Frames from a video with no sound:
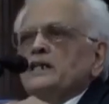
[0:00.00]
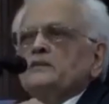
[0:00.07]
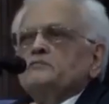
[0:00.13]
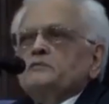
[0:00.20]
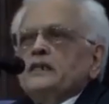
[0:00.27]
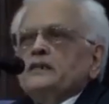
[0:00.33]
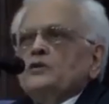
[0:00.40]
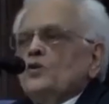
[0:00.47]

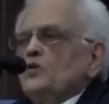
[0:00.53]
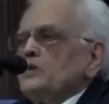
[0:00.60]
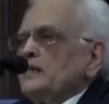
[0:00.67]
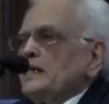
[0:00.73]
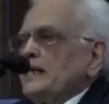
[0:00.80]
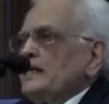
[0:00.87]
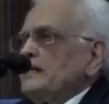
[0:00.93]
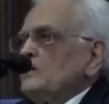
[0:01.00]
if they
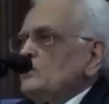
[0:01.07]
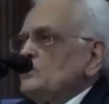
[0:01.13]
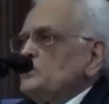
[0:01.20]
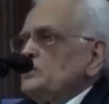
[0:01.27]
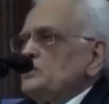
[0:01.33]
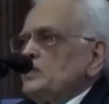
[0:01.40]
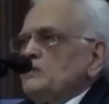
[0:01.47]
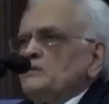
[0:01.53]
don't get
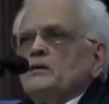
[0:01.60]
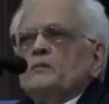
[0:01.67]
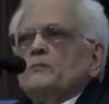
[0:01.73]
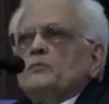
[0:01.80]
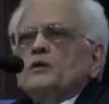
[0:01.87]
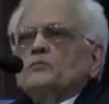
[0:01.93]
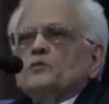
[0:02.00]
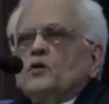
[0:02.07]
oxygen
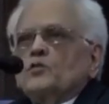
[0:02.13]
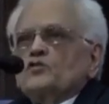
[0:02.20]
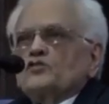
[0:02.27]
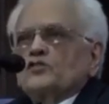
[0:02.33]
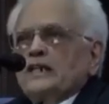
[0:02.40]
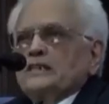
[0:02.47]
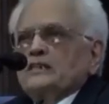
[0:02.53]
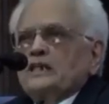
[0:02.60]
from
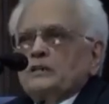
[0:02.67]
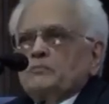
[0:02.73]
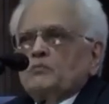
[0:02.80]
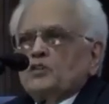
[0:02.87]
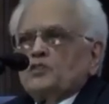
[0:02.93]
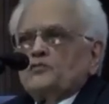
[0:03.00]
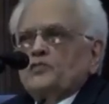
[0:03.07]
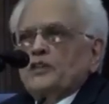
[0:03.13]
outside the
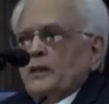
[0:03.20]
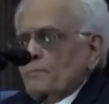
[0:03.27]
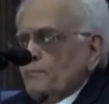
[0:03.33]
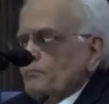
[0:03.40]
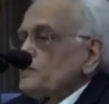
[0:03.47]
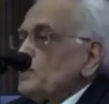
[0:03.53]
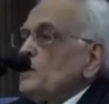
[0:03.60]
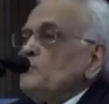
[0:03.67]
atmosphere.
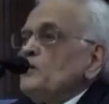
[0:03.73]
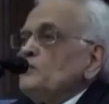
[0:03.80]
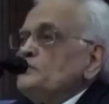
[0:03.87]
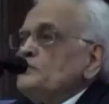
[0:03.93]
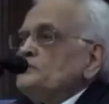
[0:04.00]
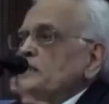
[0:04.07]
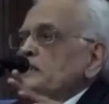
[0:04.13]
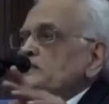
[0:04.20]

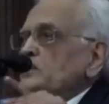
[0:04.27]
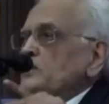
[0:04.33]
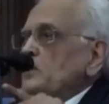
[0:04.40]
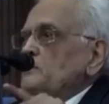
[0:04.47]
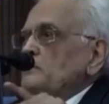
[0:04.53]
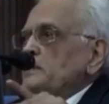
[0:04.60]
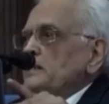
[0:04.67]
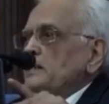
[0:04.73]
Above 15
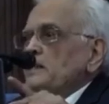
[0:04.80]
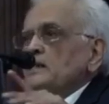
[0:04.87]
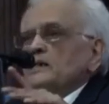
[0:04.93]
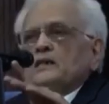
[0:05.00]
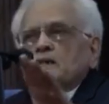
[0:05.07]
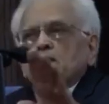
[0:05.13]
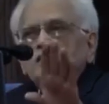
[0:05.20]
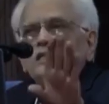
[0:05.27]
kilometers,
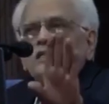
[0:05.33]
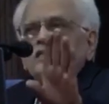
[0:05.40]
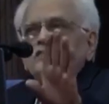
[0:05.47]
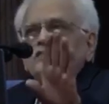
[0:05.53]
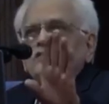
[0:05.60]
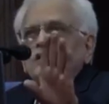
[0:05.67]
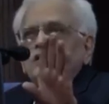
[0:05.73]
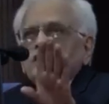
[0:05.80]
there
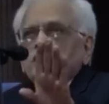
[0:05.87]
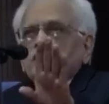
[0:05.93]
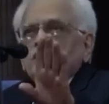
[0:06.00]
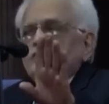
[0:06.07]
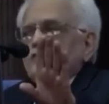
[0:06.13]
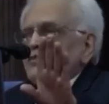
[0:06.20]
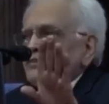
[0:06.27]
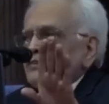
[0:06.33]
is not
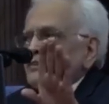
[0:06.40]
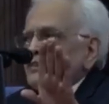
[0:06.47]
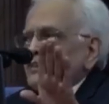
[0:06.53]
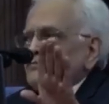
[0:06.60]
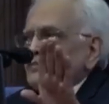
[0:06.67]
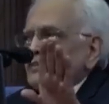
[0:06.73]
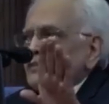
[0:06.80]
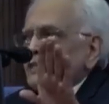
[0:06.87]
enough
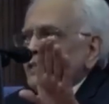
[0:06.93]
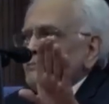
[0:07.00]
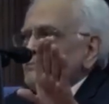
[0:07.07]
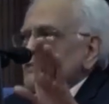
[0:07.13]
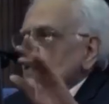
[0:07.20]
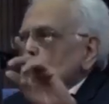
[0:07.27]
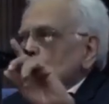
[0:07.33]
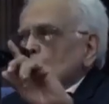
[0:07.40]
oxygen for
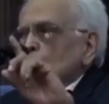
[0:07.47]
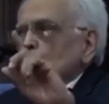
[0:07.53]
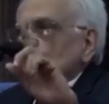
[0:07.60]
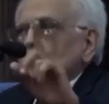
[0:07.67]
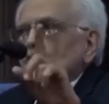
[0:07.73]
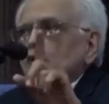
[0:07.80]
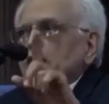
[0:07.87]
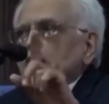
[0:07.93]
them, so
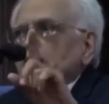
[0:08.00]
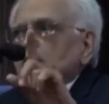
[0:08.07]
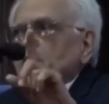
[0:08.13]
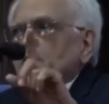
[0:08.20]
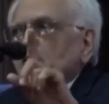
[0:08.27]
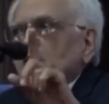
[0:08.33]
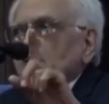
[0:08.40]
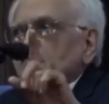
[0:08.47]
no
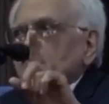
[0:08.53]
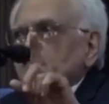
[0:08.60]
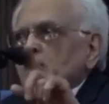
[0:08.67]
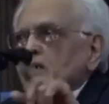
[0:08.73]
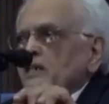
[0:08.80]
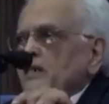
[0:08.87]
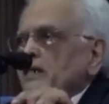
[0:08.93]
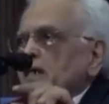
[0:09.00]
aircraft
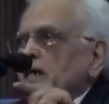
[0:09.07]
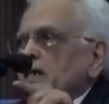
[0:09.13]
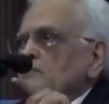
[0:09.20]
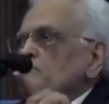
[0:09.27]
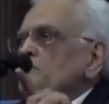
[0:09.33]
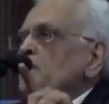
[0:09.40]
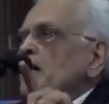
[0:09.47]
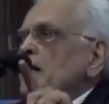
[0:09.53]

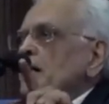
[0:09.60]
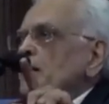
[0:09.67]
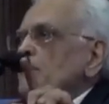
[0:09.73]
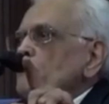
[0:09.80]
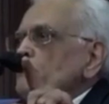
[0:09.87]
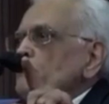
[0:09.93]
can fly